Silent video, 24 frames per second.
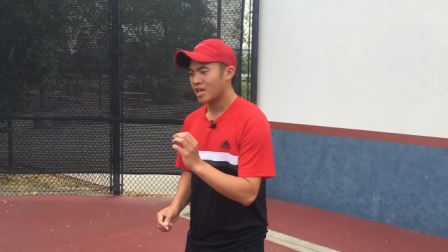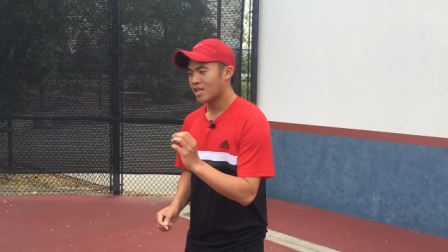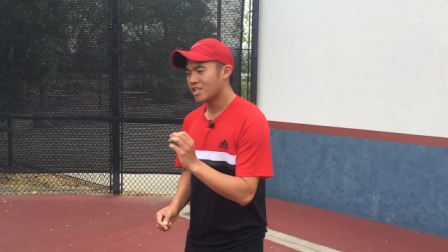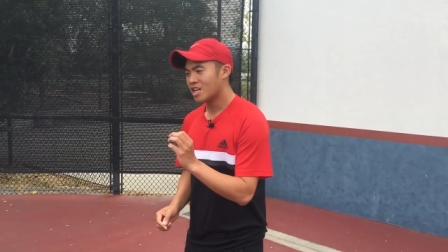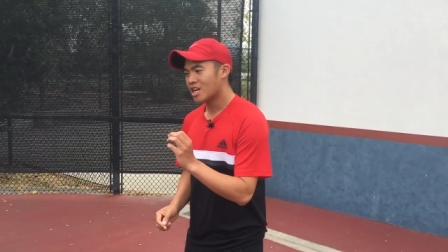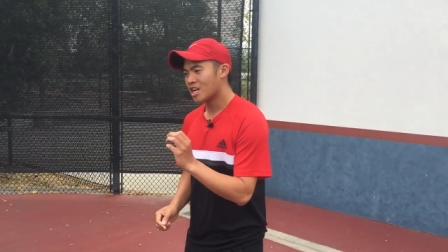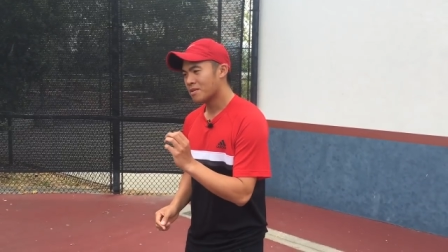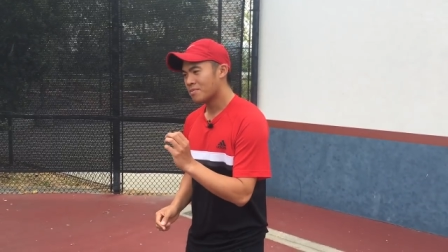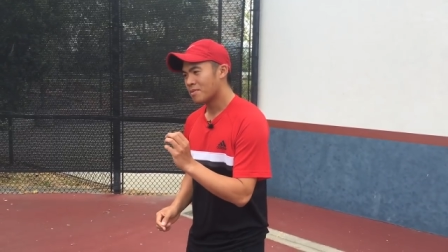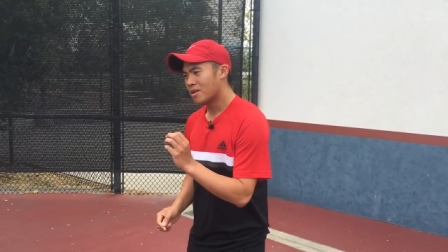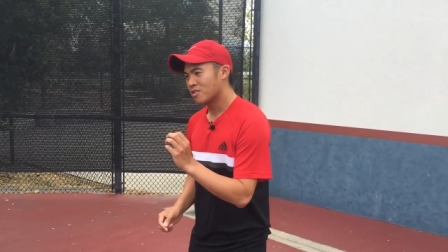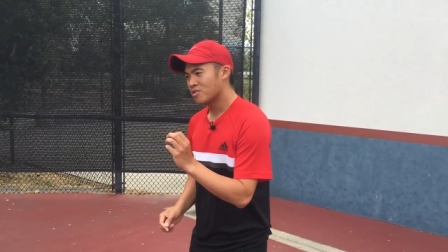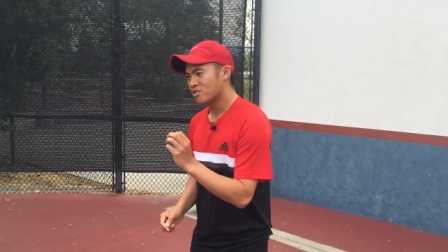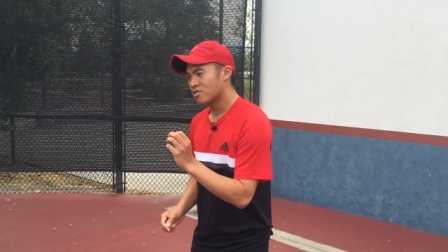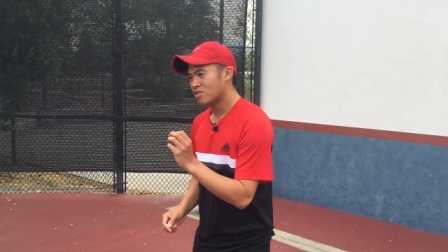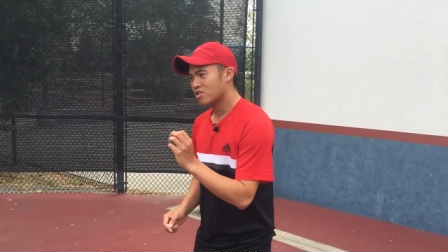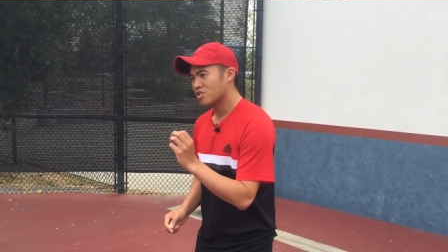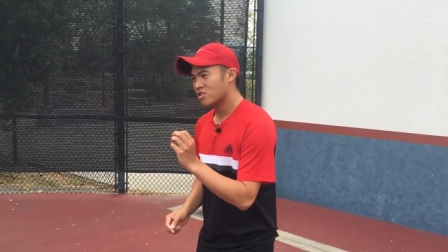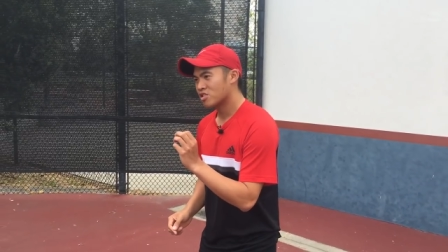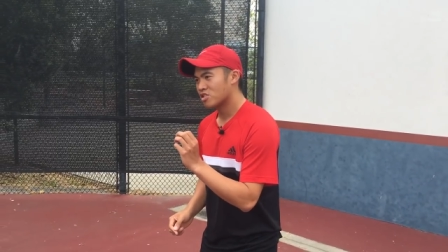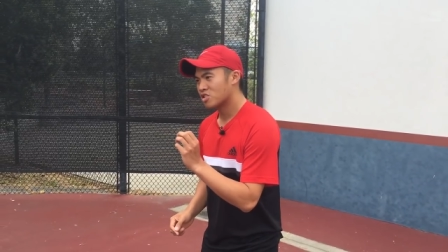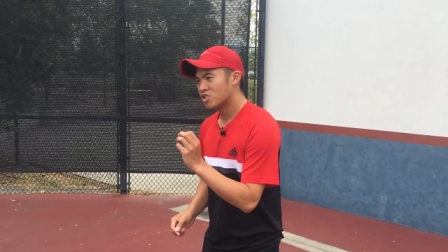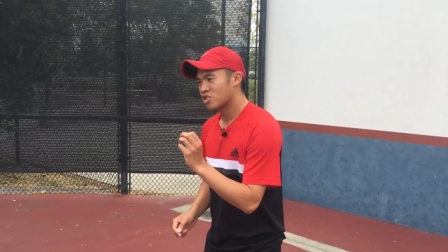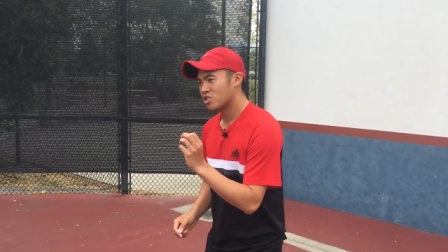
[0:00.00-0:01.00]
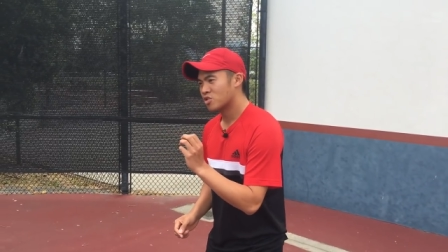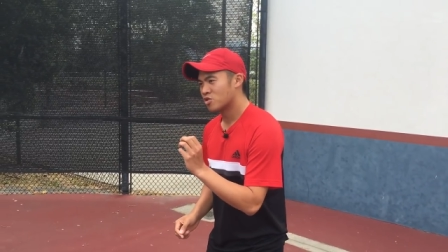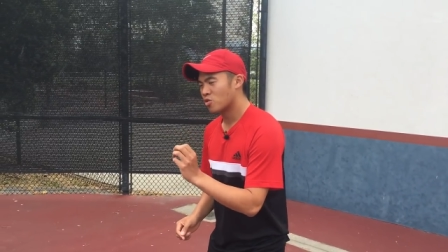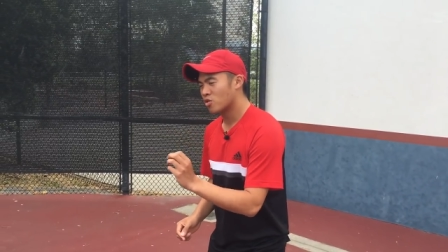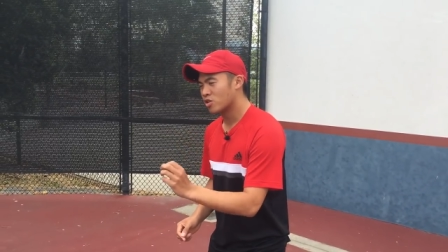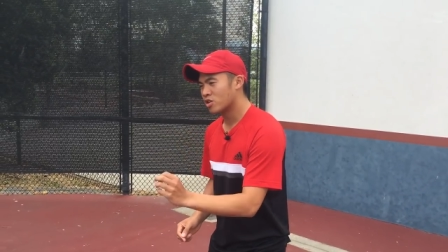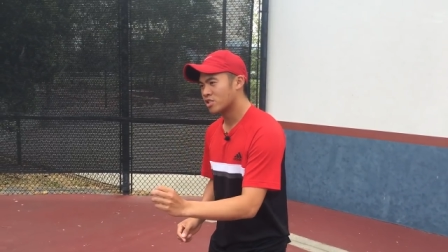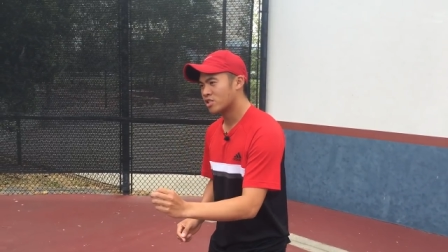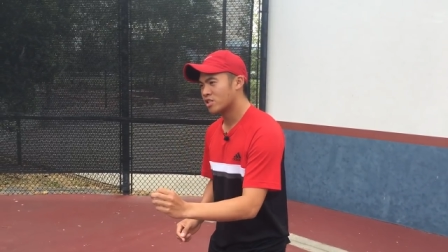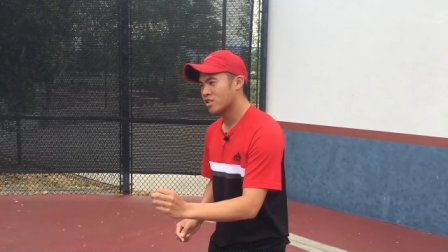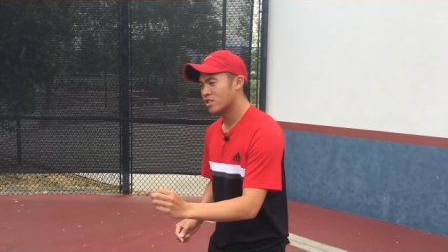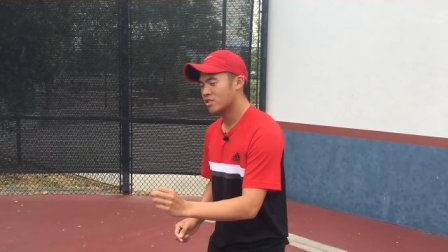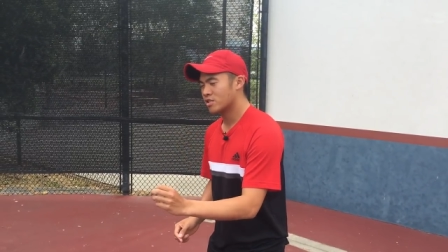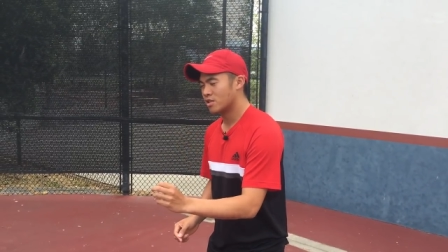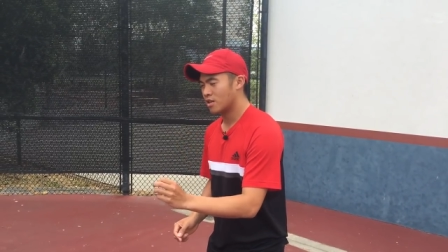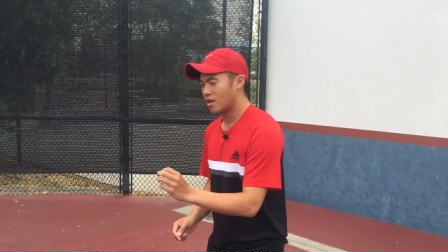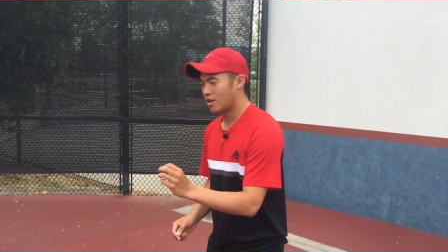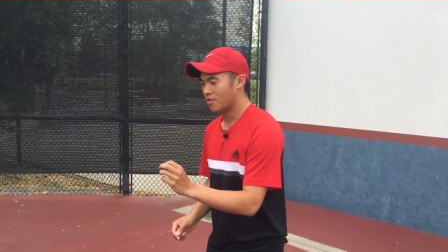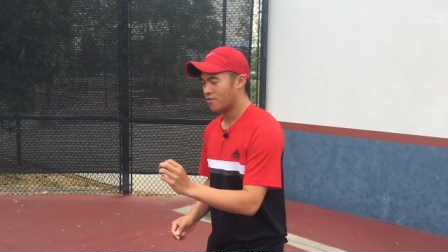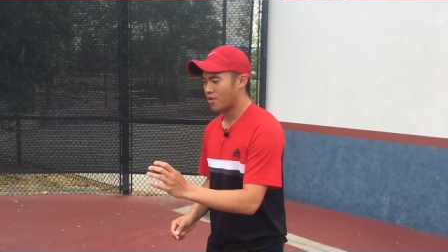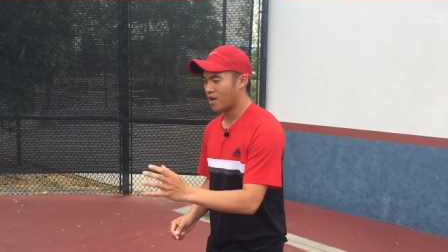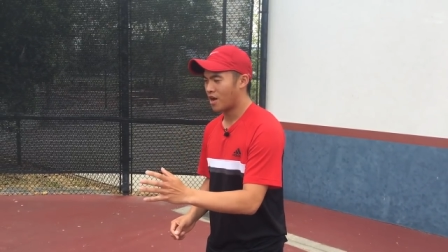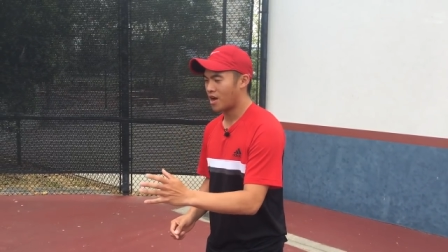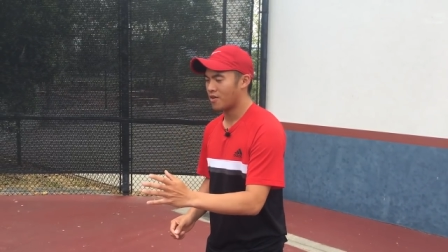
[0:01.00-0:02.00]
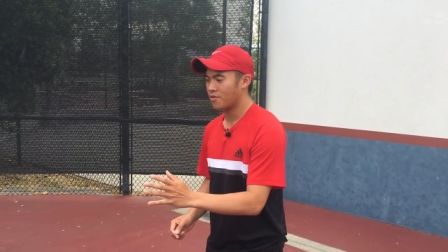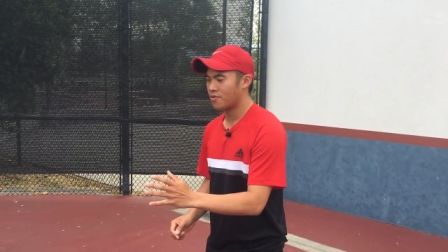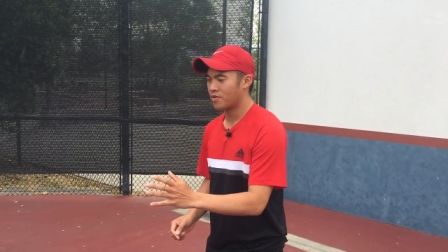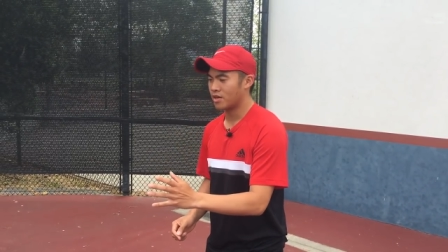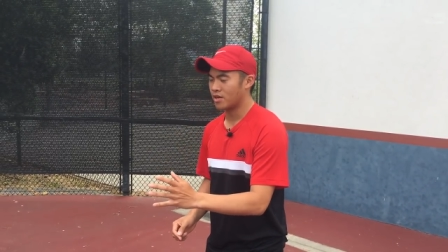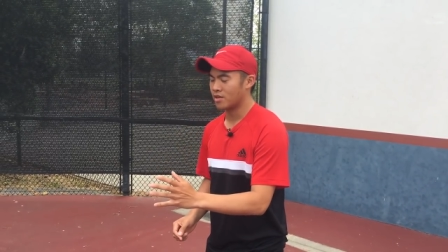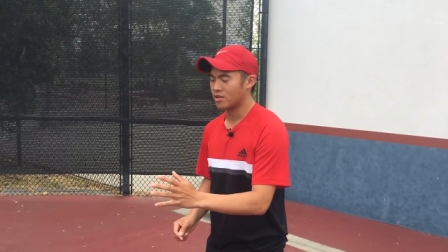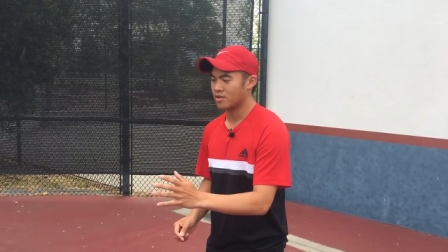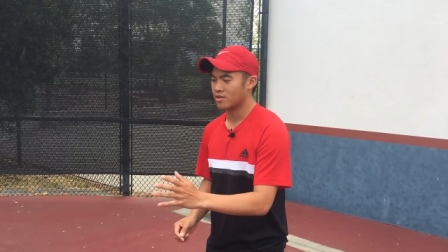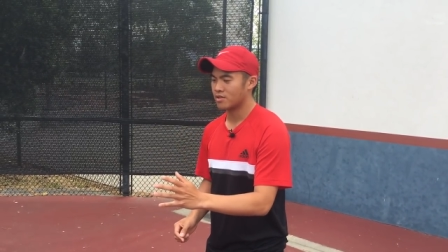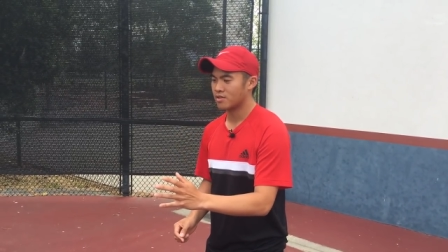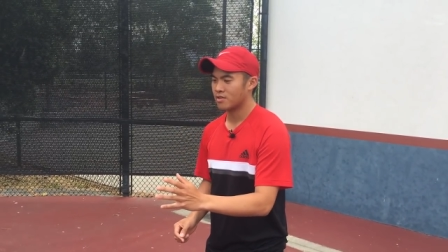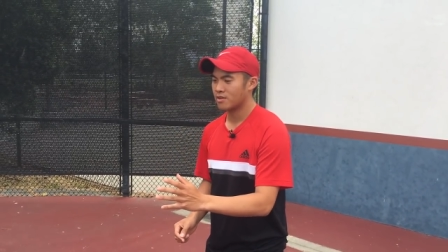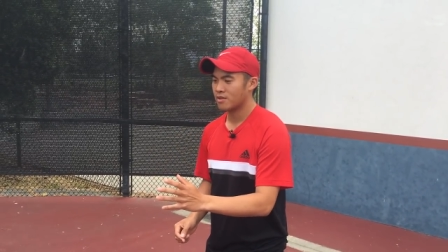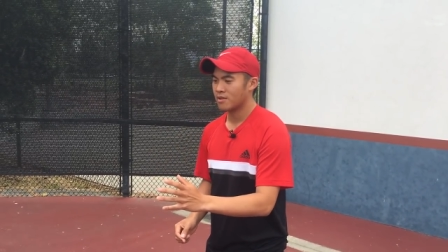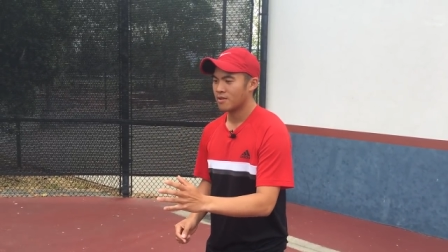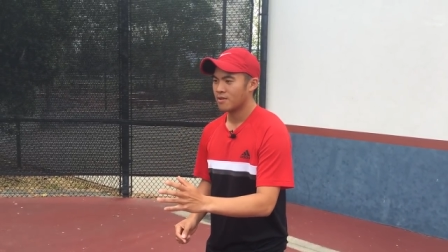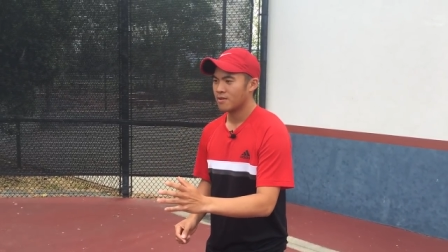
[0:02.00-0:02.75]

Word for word: I talk about sources of confidence,